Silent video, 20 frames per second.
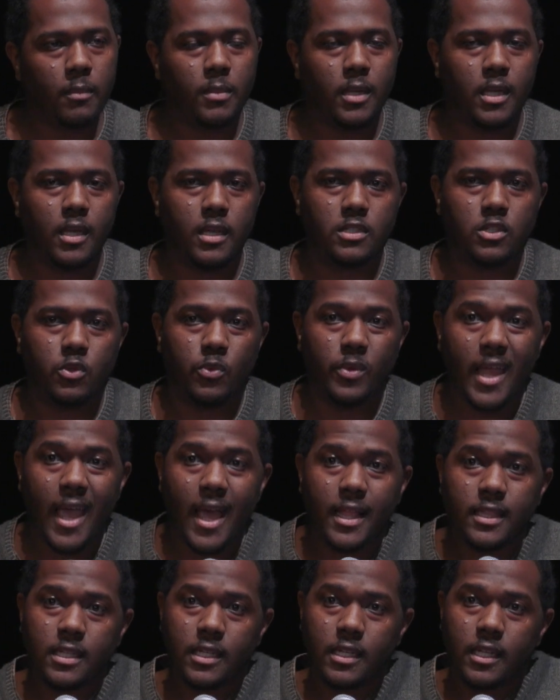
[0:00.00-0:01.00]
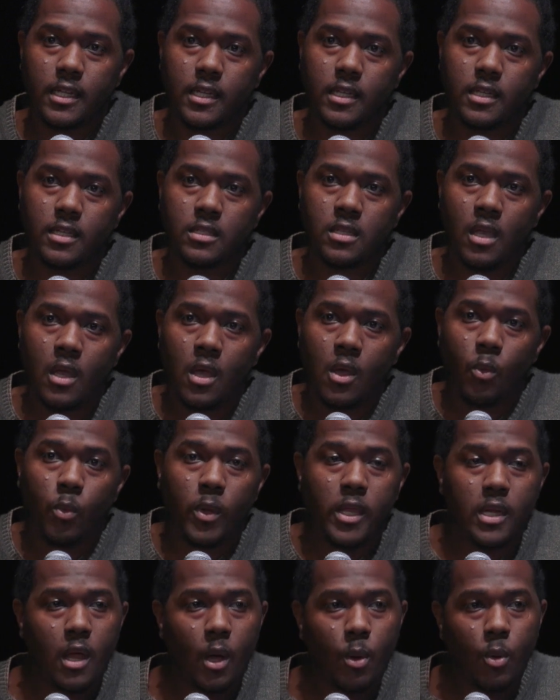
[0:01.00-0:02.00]
because the reality is
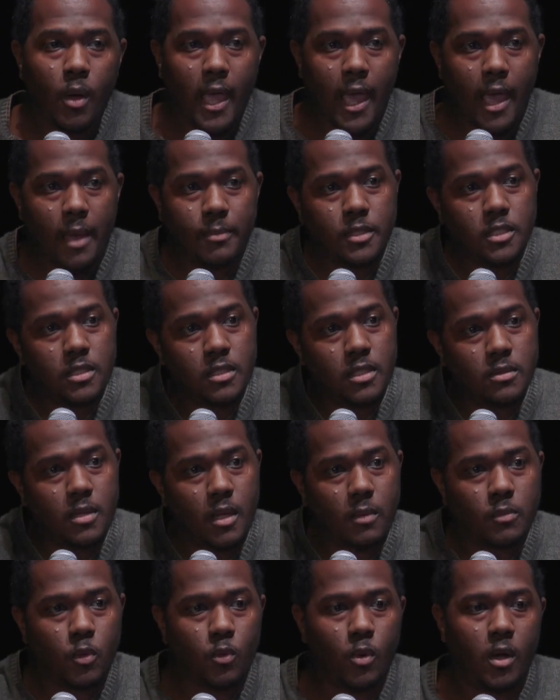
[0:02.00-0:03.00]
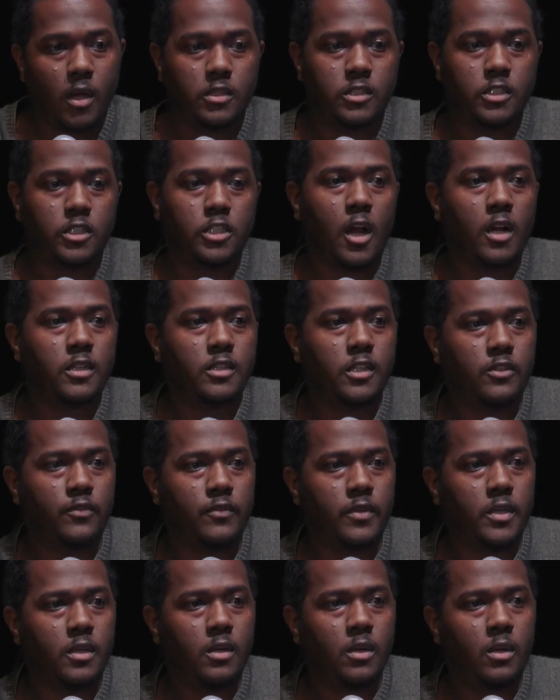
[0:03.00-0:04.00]
we know what happened just up the road in
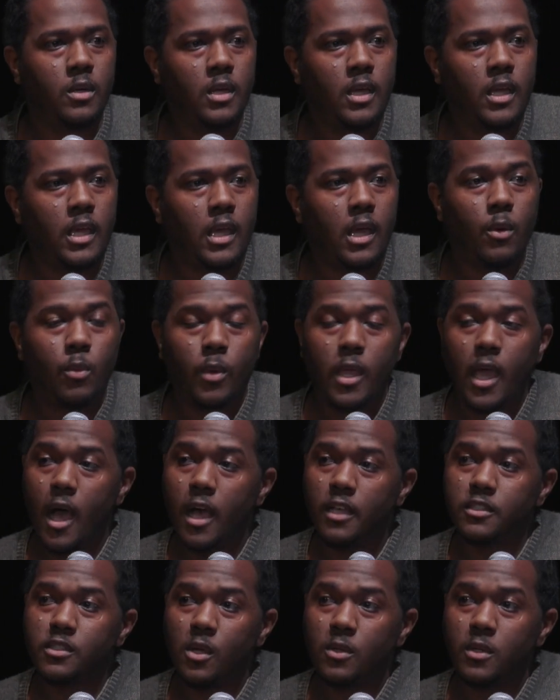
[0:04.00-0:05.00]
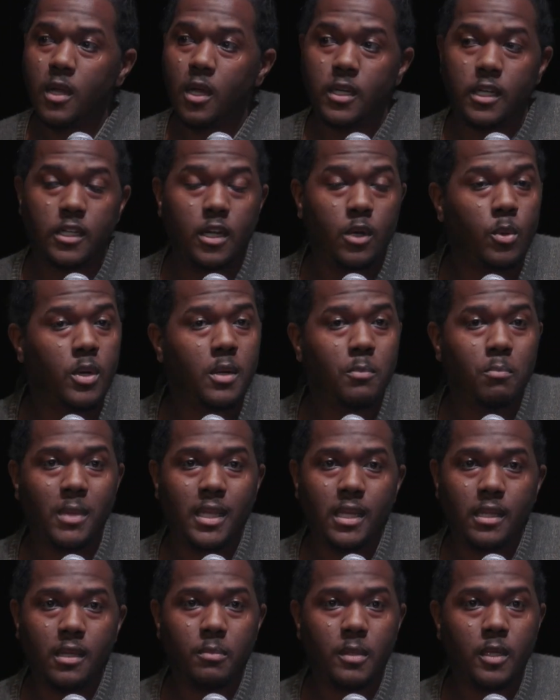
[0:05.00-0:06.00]
Charlottesville, and we also know that there were
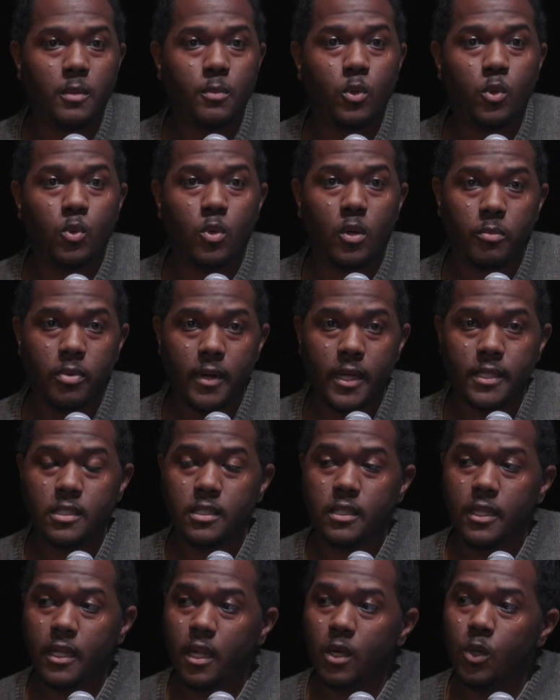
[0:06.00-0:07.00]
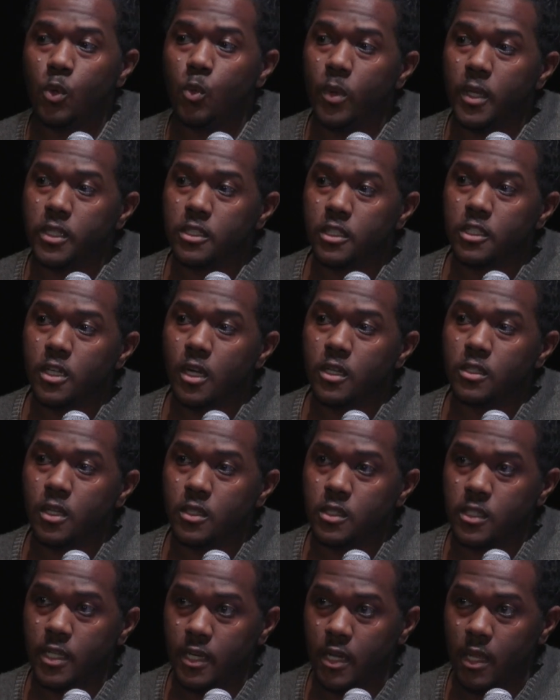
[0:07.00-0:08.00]
many people who were present there who went to church
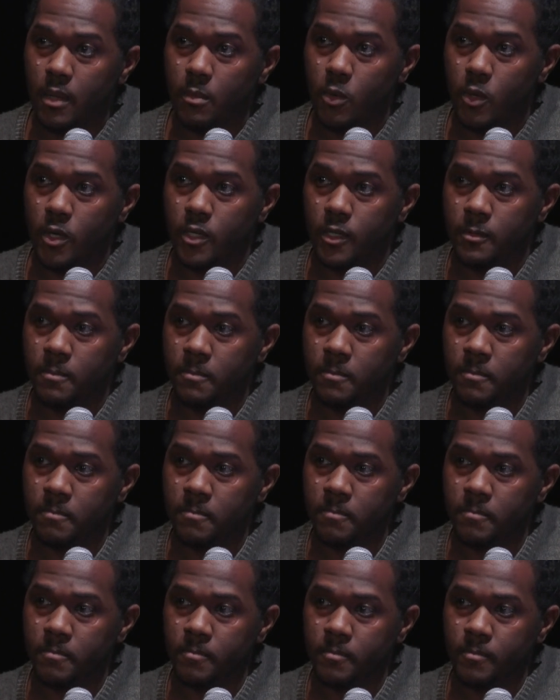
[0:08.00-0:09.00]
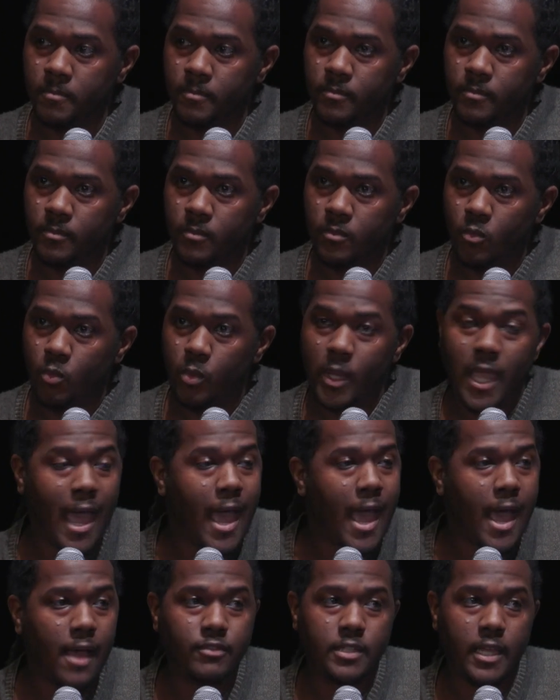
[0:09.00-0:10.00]
on Sunday morning. We
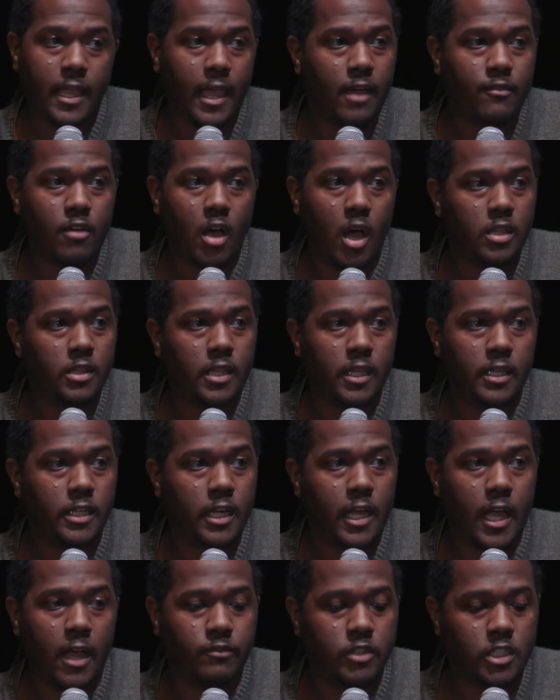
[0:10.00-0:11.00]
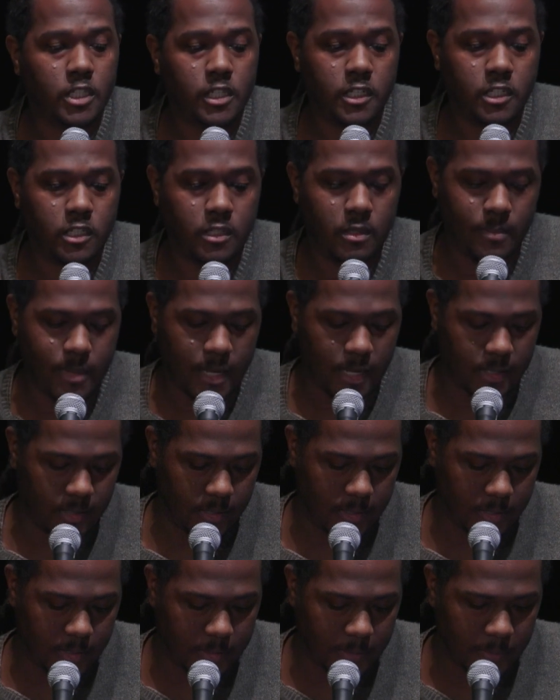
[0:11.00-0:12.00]
have to have an authentic conversation about
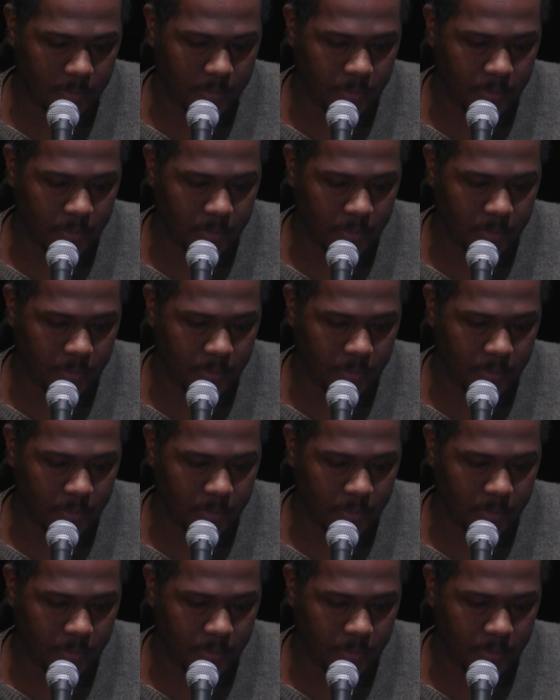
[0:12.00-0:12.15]
this.